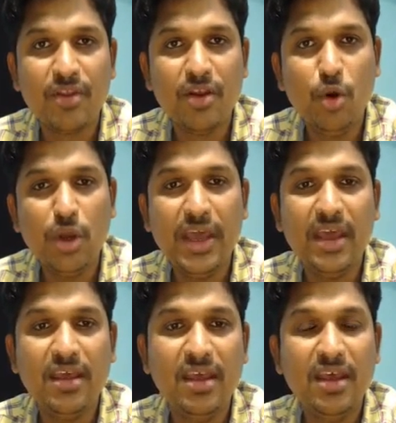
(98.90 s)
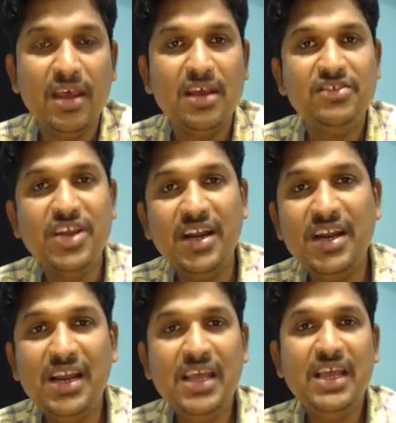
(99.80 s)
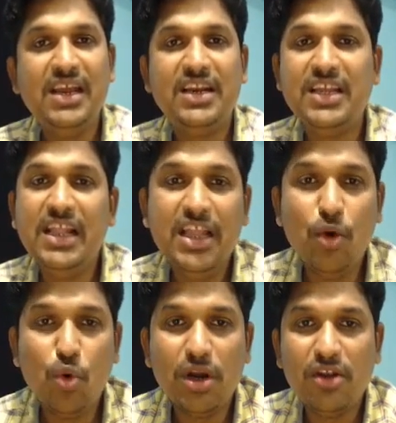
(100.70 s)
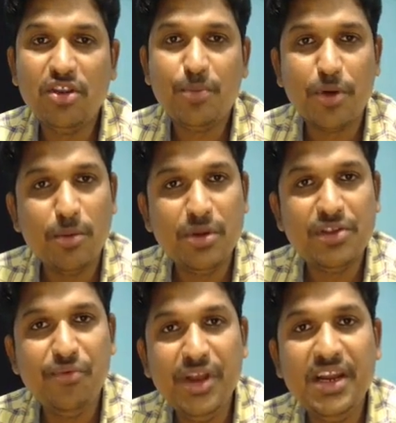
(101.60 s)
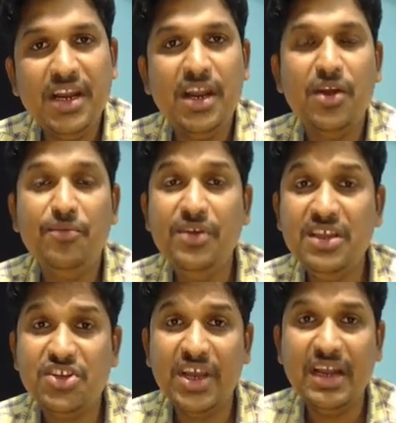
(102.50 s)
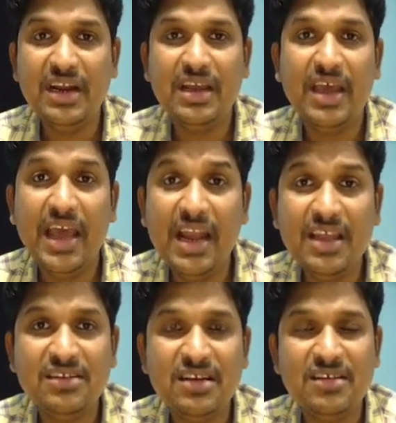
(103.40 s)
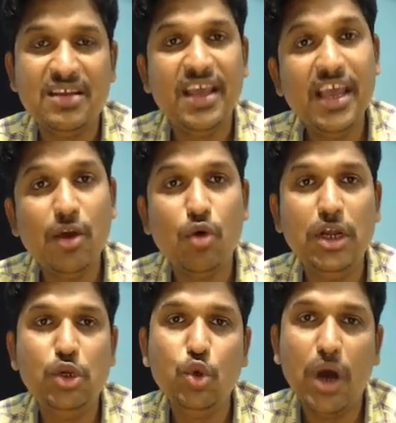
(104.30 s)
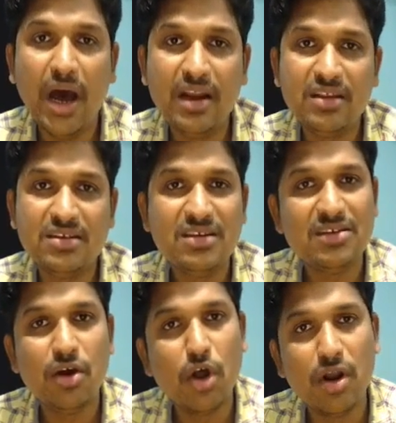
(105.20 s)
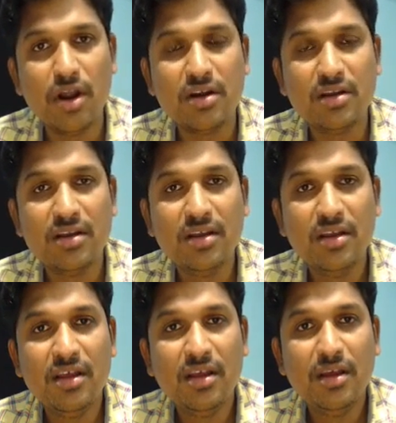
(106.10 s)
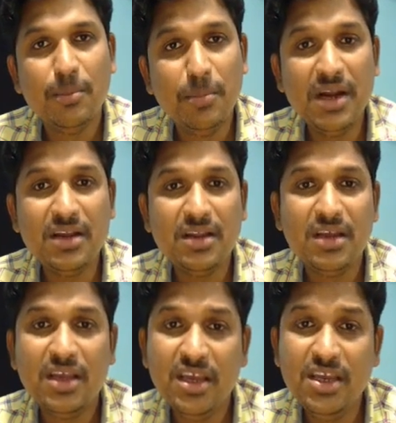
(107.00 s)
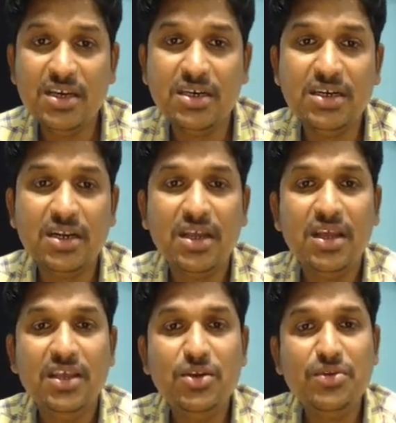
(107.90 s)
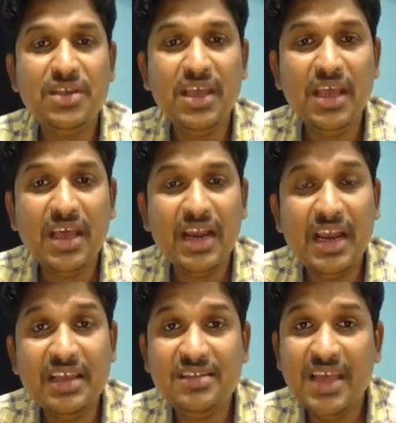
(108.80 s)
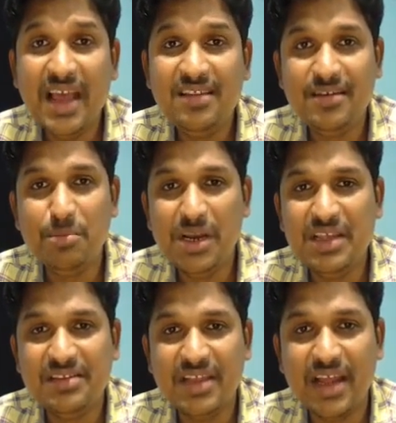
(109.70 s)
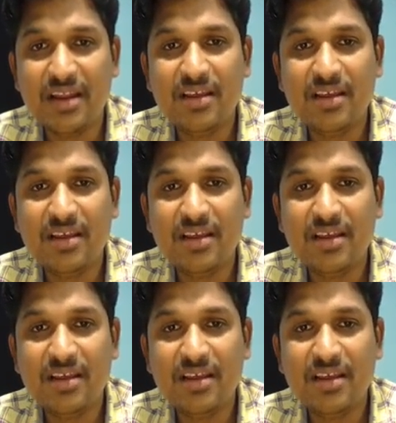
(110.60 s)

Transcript: Okay. Generally, till now whatever the problems we did, we checked LHS equal to RHS or not. But here, you see less than symbol is there.